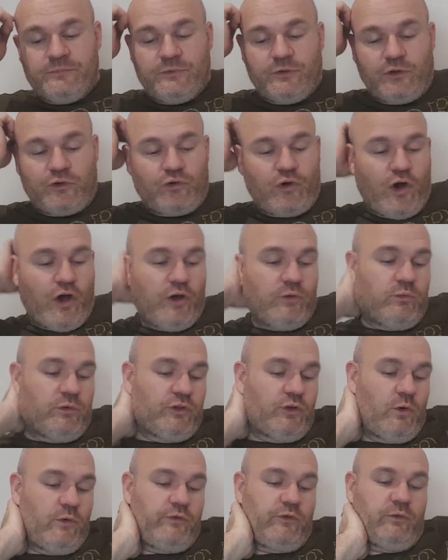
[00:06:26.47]
The crowd will
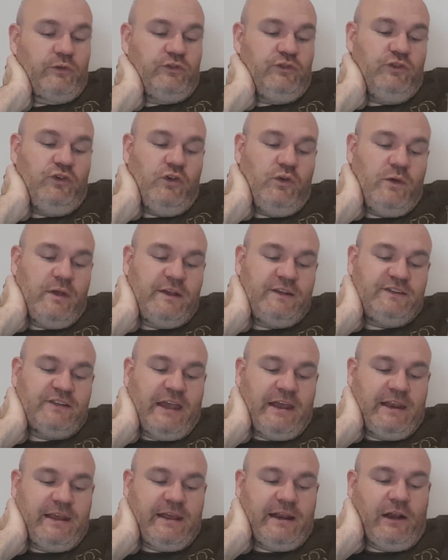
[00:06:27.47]
go for what's new,
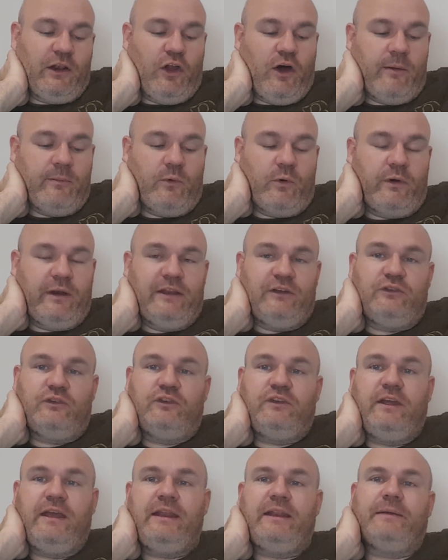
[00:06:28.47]
exciting, and a lot more
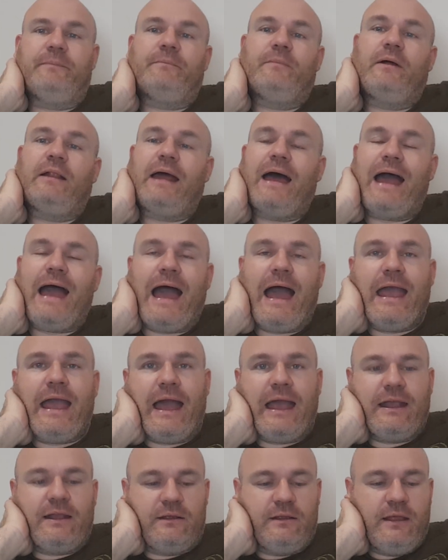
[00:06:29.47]
entertaining. I,
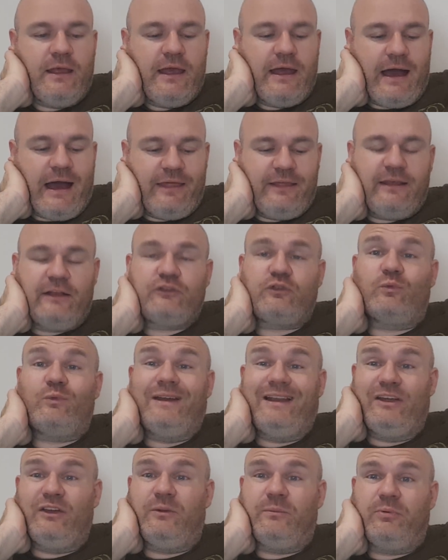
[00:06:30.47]
I, I think that's a
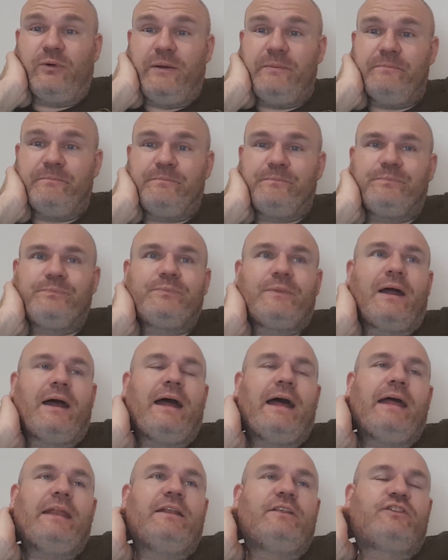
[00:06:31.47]
really good point
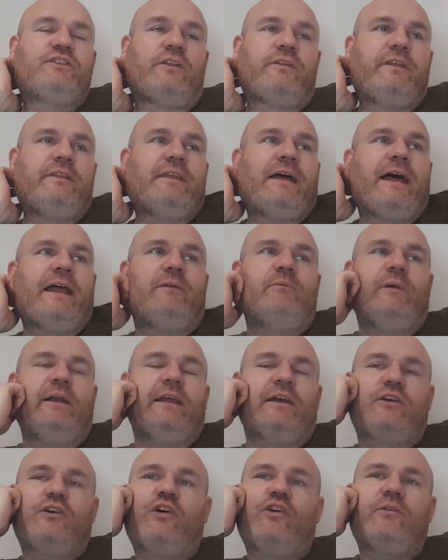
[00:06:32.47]
and it's something that hadn't
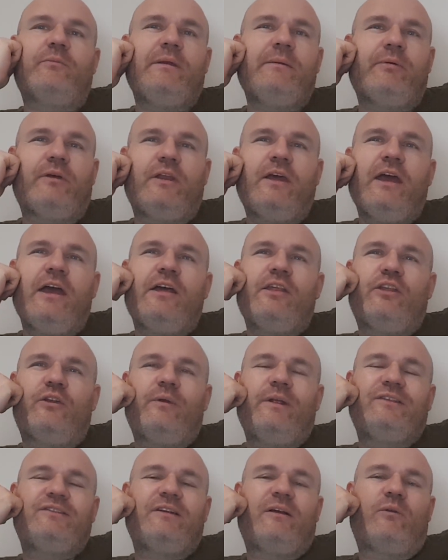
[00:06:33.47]
really occurred to me, but
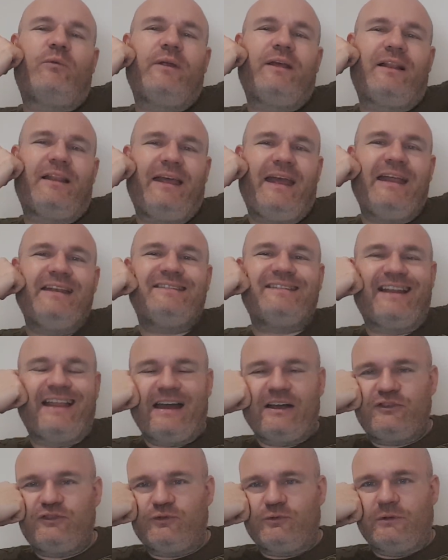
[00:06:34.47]
there is a real
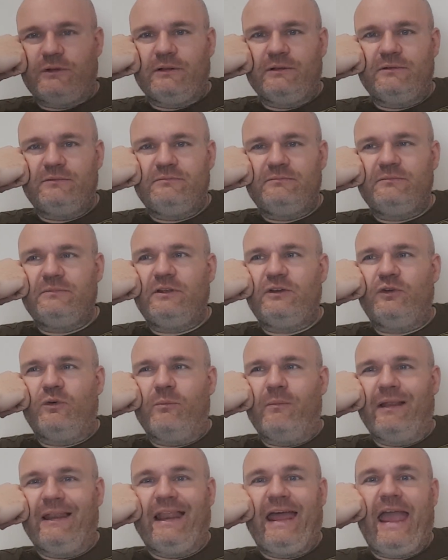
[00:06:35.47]
intellectual, you know,
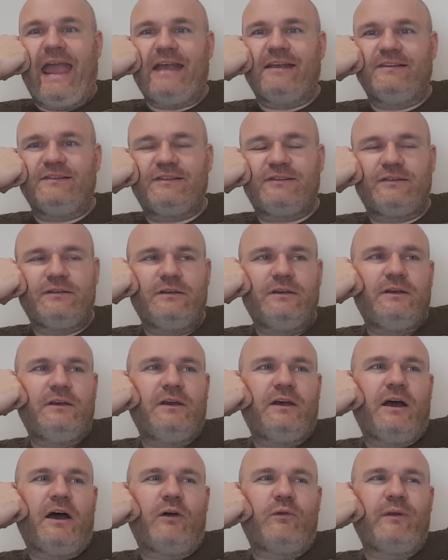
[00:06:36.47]
malaise,
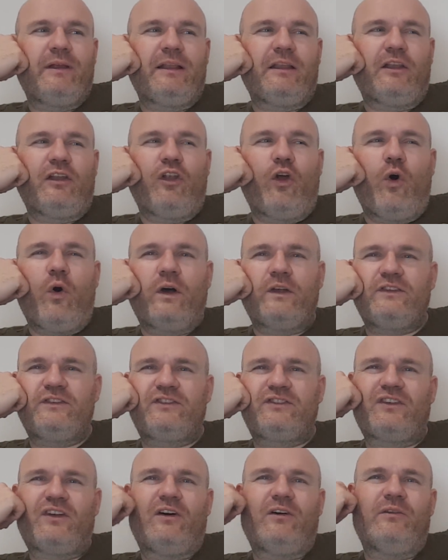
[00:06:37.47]
a real
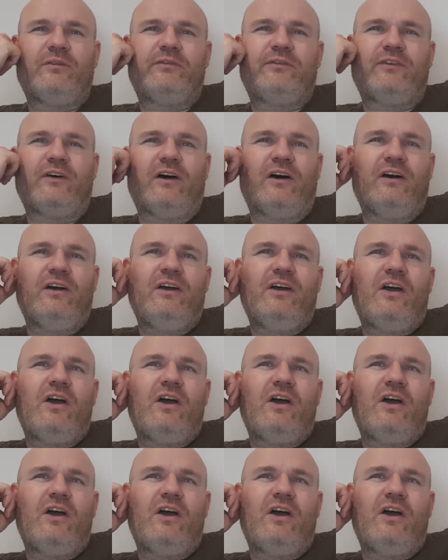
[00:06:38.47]
loss of uh,